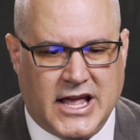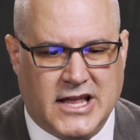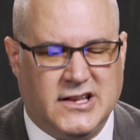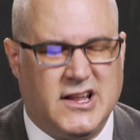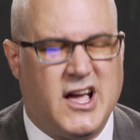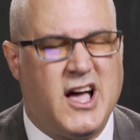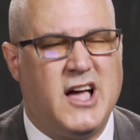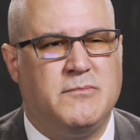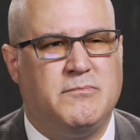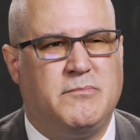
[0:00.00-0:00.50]
and
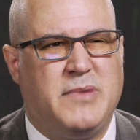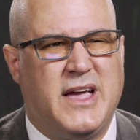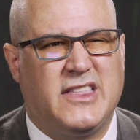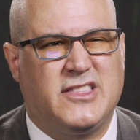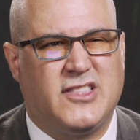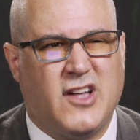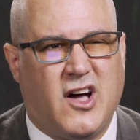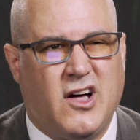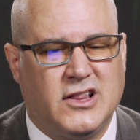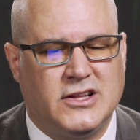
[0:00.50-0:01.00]
not
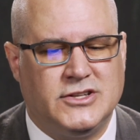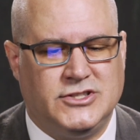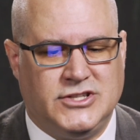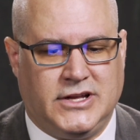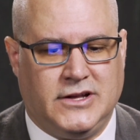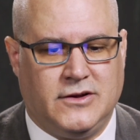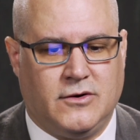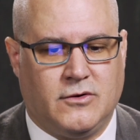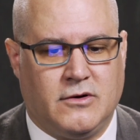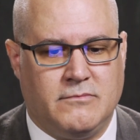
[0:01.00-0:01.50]

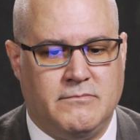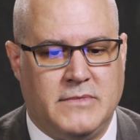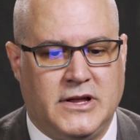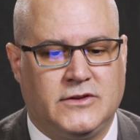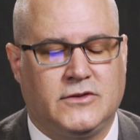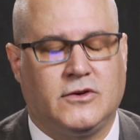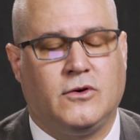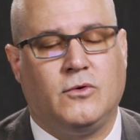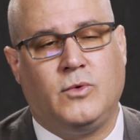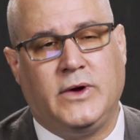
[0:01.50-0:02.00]
pathology or
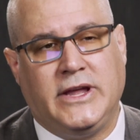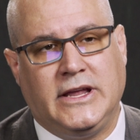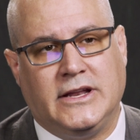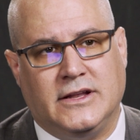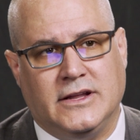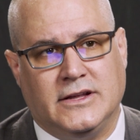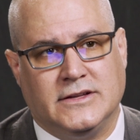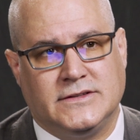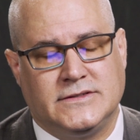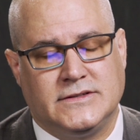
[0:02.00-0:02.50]
mental
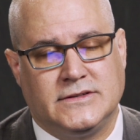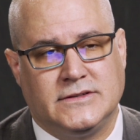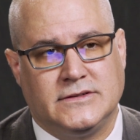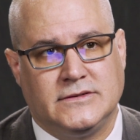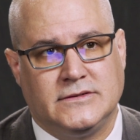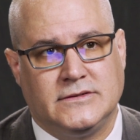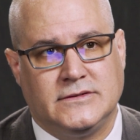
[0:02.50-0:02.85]
weakness.